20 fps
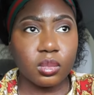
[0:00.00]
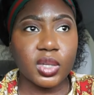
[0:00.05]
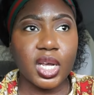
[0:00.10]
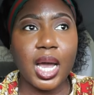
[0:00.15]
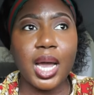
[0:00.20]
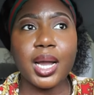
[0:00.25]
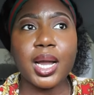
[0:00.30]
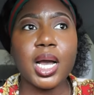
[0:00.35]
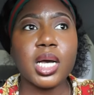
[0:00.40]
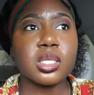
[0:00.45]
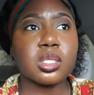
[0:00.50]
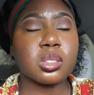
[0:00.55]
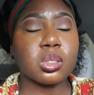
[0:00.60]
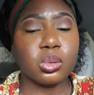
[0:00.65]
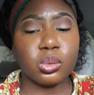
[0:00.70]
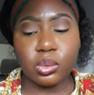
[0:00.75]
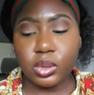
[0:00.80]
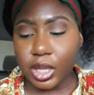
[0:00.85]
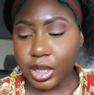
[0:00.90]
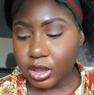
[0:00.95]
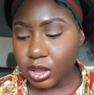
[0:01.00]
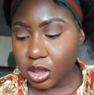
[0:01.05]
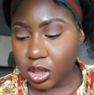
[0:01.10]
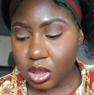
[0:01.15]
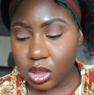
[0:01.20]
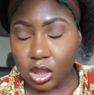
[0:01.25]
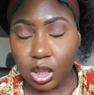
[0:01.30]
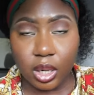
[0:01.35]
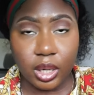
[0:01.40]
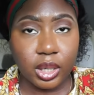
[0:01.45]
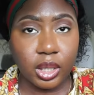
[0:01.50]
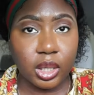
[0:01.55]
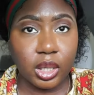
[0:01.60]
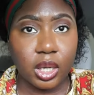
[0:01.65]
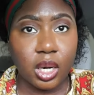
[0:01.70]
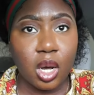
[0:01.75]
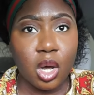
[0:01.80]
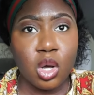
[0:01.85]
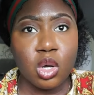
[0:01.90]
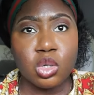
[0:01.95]
i got school that just started
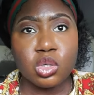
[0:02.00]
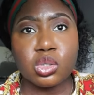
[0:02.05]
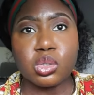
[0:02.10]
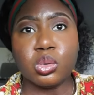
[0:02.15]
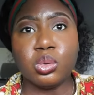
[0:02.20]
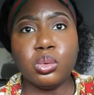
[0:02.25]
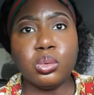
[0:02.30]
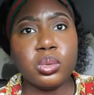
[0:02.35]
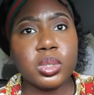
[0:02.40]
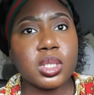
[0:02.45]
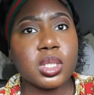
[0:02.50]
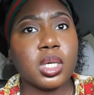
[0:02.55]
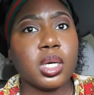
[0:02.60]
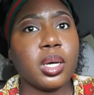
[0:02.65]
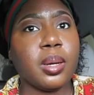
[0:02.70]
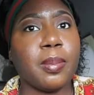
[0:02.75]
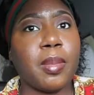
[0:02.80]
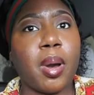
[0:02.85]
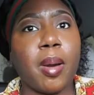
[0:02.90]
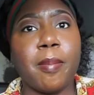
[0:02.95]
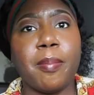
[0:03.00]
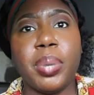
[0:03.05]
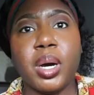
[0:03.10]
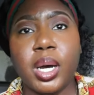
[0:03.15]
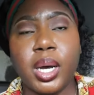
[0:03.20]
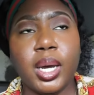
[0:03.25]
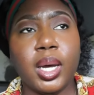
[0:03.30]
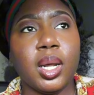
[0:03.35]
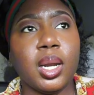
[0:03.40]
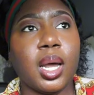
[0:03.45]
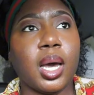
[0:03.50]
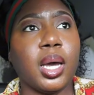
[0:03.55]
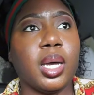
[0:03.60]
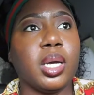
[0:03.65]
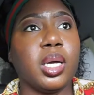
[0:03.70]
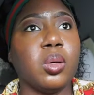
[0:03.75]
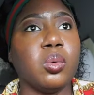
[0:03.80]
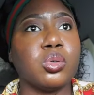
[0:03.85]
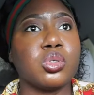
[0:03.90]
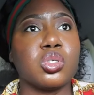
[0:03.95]
school was kicking my butt
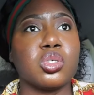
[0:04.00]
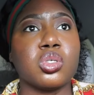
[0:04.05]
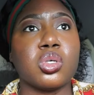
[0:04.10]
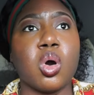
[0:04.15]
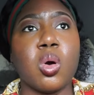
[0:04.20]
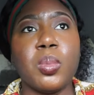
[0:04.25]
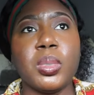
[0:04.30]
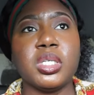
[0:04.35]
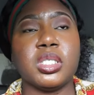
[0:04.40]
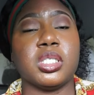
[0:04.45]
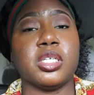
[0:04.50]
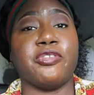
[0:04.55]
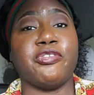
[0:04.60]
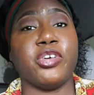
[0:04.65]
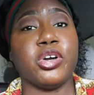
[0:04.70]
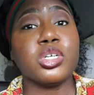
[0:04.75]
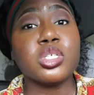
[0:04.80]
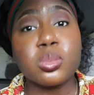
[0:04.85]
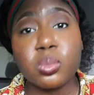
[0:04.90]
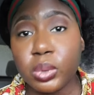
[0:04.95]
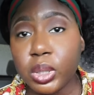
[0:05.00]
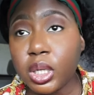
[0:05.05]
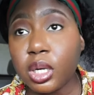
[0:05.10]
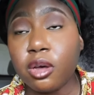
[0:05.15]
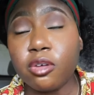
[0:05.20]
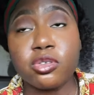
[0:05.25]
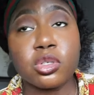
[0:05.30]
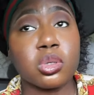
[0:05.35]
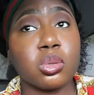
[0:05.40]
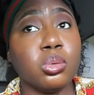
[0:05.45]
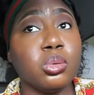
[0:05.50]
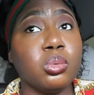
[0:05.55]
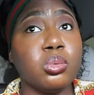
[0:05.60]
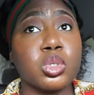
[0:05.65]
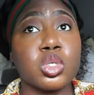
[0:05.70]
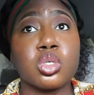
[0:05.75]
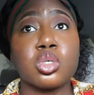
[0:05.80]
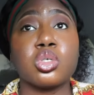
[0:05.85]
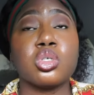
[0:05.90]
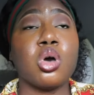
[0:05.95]
like it was so much the first week of school
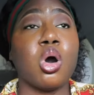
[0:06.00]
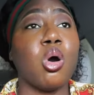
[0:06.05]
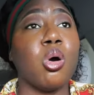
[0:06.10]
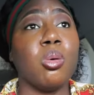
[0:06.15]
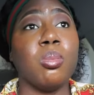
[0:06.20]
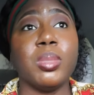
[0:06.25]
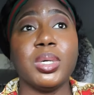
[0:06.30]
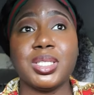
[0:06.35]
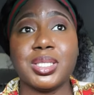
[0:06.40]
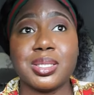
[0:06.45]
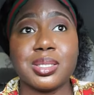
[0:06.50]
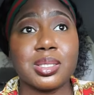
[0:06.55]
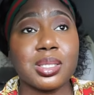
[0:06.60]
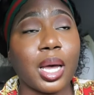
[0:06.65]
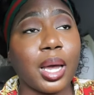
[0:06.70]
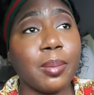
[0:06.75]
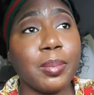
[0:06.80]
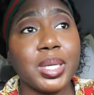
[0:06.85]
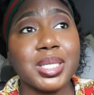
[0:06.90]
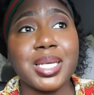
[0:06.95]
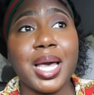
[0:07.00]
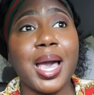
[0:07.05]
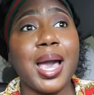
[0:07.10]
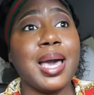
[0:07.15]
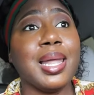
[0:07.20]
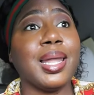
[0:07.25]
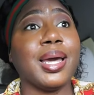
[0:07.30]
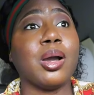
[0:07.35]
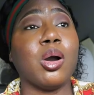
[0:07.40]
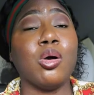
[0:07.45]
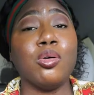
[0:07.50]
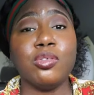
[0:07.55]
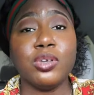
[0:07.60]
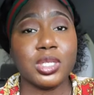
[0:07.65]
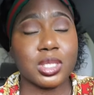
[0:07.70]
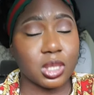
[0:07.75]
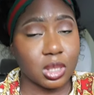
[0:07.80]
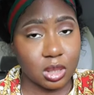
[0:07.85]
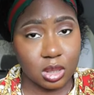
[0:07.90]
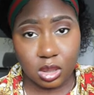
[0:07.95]
was so much assignments i had like over
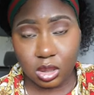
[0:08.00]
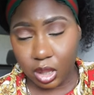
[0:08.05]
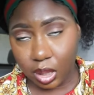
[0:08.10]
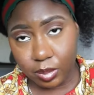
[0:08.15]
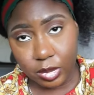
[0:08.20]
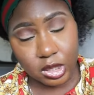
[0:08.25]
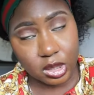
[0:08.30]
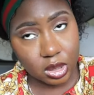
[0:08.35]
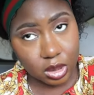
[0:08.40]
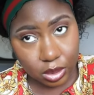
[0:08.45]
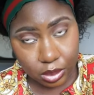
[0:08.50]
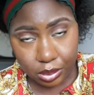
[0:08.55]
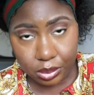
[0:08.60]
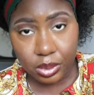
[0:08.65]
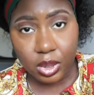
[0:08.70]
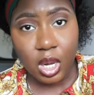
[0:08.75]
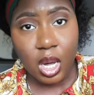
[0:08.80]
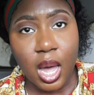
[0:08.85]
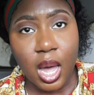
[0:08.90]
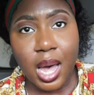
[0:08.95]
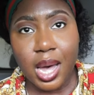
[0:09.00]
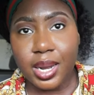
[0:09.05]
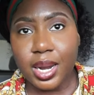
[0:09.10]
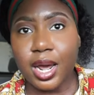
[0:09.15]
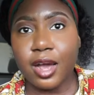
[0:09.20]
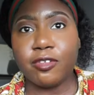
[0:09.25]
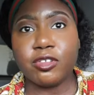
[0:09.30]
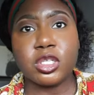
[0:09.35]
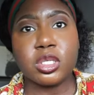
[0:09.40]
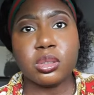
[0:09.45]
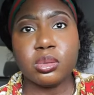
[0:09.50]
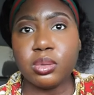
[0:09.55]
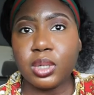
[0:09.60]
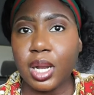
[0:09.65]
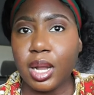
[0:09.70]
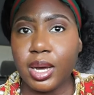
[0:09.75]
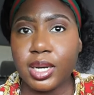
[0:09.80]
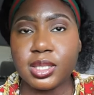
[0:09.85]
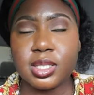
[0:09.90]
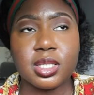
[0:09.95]
10 assignments to do and i have two
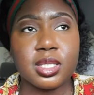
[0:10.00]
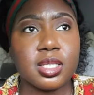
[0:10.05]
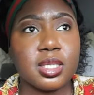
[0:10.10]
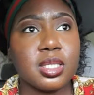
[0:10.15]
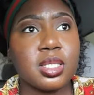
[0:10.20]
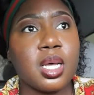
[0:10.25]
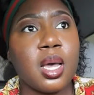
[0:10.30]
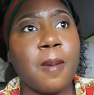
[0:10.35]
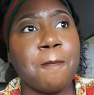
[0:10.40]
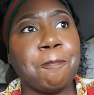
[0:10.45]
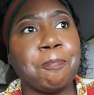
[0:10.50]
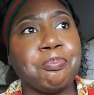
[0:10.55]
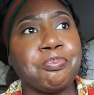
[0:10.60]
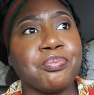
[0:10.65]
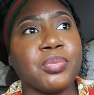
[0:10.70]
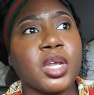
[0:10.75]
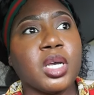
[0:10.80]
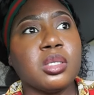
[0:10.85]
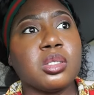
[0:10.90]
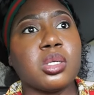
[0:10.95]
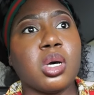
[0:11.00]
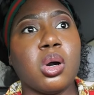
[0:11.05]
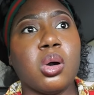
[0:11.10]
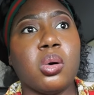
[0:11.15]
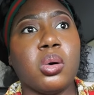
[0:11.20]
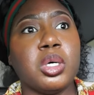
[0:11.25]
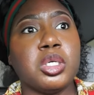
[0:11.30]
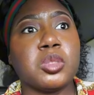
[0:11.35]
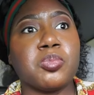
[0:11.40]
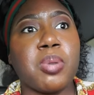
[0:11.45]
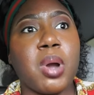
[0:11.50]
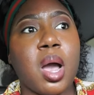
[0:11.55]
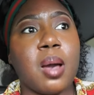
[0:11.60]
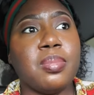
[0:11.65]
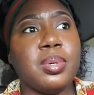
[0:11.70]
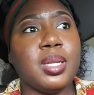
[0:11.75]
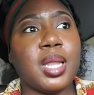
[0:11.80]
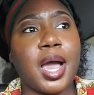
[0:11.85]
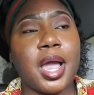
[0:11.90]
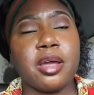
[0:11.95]
classes so it's
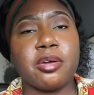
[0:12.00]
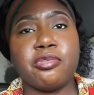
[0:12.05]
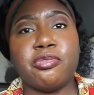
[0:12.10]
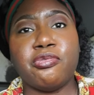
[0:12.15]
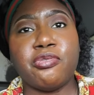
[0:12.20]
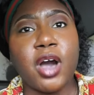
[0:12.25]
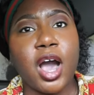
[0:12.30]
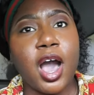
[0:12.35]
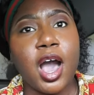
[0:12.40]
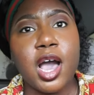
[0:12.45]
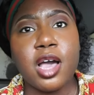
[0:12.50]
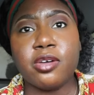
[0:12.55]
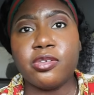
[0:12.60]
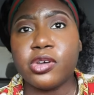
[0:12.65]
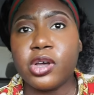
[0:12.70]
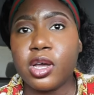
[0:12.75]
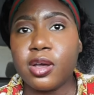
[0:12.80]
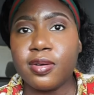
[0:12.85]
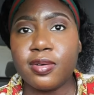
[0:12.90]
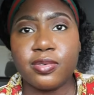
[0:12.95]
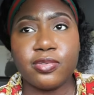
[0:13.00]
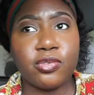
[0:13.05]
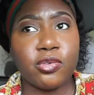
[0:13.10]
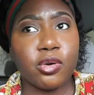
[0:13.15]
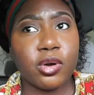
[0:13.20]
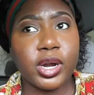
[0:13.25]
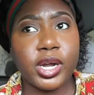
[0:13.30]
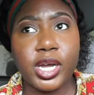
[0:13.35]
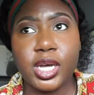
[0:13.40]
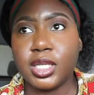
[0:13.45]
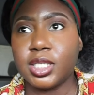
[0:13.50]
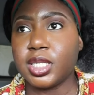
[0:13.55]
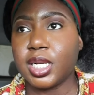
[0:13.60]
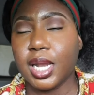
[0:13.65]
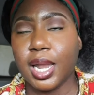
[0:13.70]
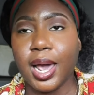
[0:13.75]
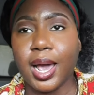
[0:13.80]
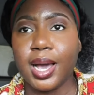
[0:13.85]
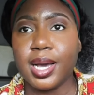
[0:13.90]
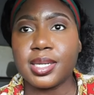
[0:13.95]
probably like five for each
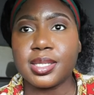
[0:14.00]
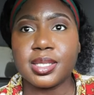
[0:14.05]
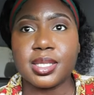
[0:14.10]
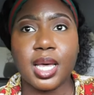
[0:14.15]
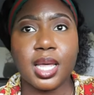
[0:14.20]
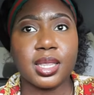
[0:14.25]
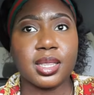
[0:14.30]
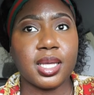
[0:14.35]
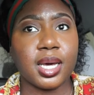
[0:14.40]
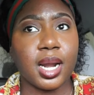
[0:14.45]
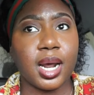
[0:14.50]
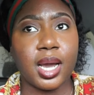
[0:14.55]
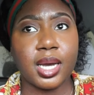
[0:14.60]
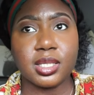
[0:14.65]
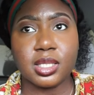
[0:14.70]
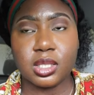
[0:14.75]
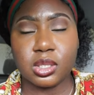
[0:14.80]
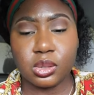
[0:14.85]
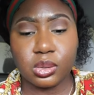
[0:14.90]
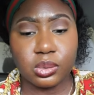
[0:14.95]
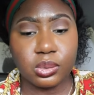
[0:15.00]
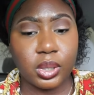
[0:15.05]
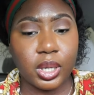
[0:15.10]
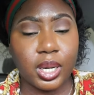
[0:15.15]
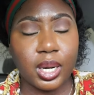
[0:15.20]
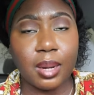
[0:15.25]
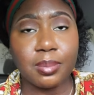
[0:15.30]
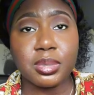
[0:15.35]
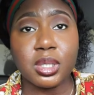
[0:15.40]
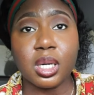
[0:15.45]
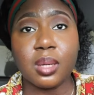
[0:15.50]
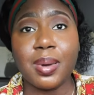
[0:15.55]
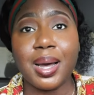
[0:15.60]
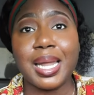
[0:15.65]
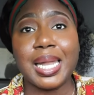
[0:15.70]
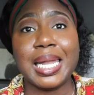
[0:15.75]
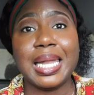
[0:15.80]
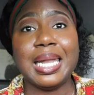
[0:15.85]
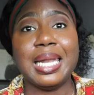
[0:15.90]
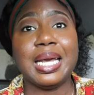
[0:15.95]
class that i had to do and i'm talking
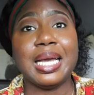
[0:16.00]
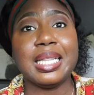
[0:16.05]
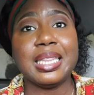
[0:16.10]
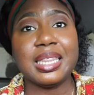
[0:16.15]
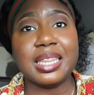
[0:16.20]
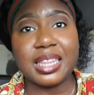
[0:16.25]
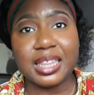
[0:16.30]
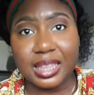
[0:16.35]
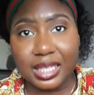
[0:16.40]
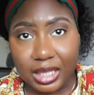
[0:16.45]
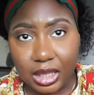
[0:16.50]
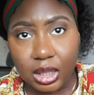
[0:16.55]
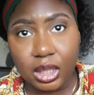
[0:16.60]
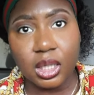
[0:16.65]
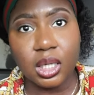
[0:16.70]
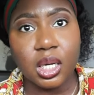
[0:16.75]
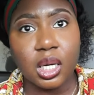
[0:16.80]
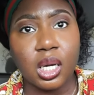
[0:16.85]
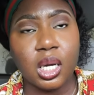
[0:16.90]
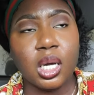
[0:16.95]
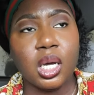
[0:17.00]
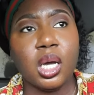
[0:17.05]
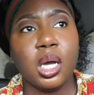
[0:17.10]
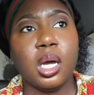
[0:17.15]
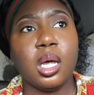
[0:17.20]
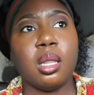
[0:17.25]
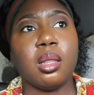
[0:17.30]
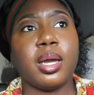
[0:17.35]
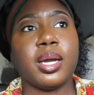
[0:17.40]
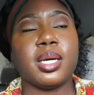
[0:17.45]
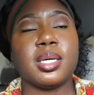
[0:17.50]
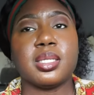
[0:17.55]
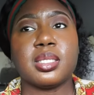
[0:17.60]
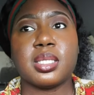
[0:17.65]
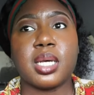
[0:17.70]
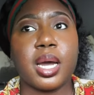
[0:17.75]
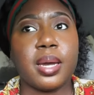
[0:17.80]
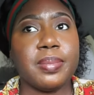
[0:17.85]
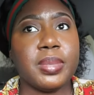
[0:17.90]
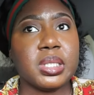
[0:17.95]
about lengthy like
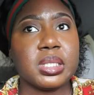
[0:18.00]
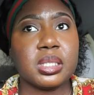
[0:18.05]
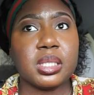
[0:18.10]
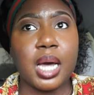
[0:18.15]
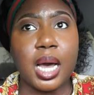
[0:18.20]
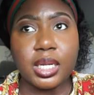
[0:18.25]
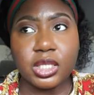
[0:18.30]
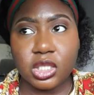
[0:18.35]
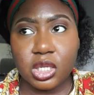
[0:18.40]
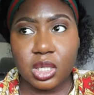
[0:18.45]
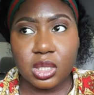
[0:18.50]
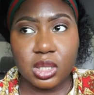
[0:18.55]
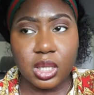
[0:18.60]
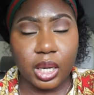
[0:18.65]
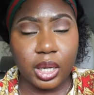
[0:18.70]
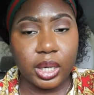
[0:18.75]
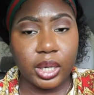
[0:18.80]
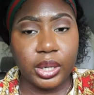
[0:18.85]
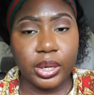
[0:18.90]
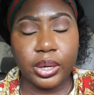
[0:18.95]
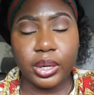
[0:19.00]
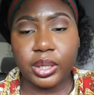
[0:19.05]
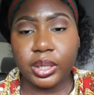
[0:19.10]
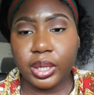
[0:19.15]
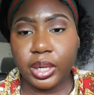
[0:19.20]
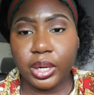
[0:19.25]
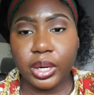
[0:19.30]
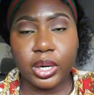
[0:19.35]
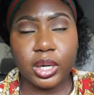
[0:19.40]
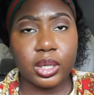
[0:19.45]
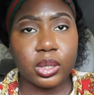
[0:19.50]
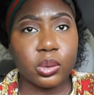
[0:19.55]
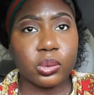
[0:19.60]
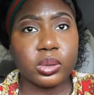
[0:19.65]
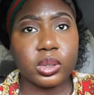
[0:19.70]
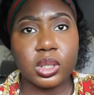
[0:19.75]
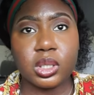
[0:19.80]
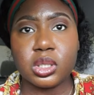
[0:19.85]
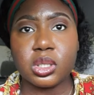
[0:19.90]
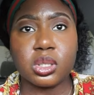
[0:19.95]
assignments, not just like here and there little
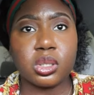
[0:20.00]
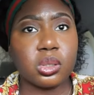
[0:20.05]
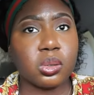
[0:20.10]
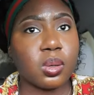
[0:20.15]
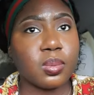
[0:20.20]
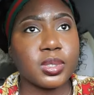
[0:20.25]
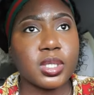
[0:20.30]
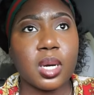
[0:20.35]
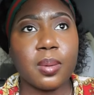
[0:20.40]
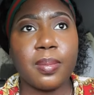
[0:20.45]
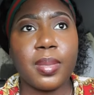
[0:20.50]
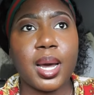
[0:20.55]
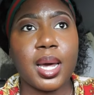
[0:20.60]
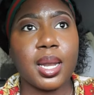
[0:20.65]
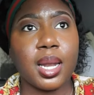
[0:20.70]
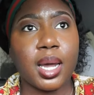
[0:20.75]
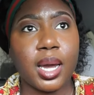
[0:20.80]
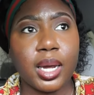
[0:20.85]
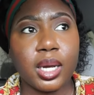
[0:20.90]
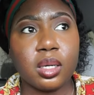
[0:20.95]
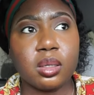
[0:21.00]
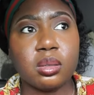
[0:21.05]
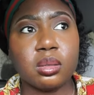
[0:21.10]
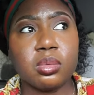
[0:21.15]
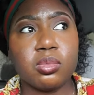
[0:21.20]
things to do. I'm talking about like